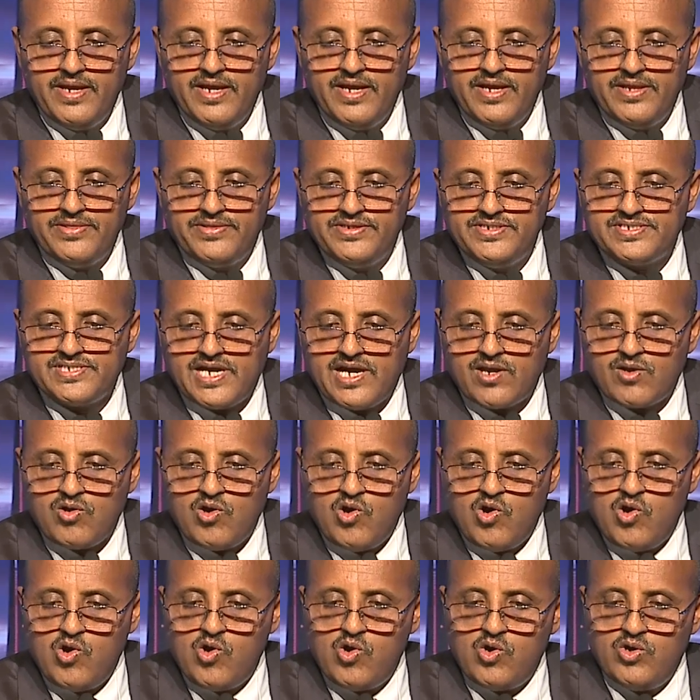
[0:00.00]
These are
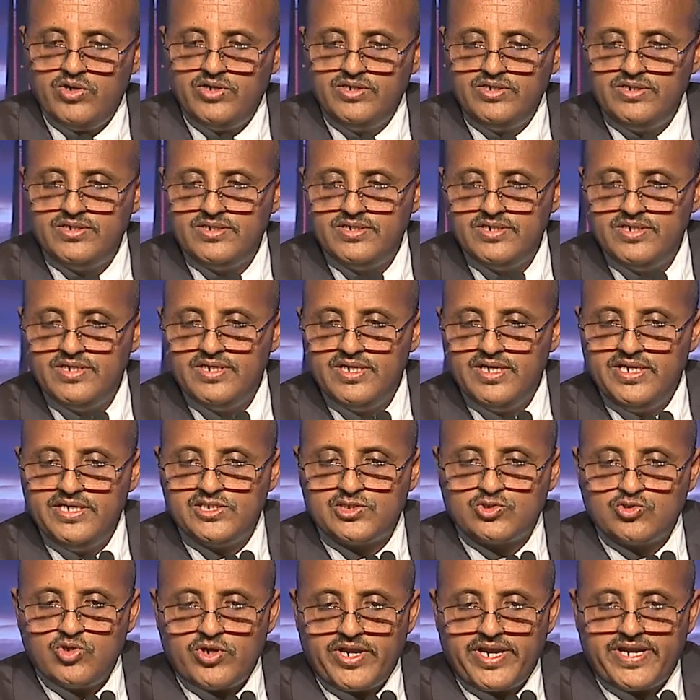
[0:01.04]
all
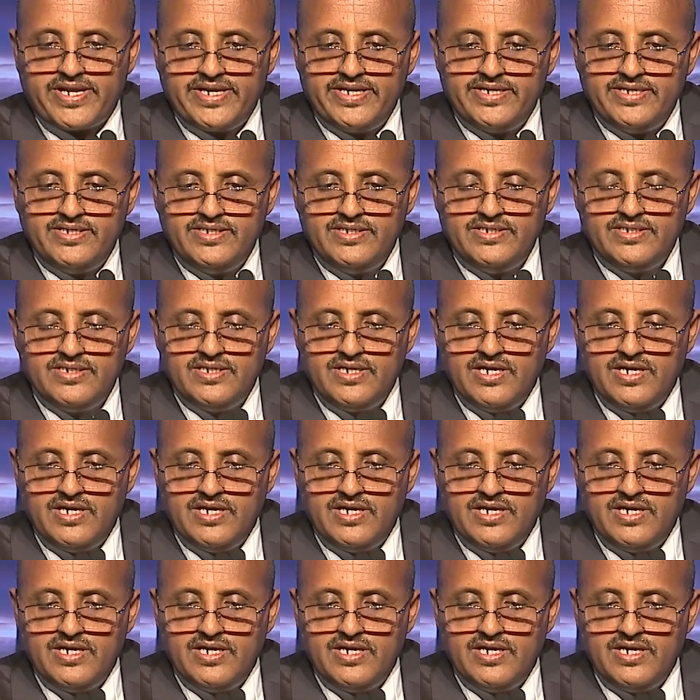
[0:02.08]
historical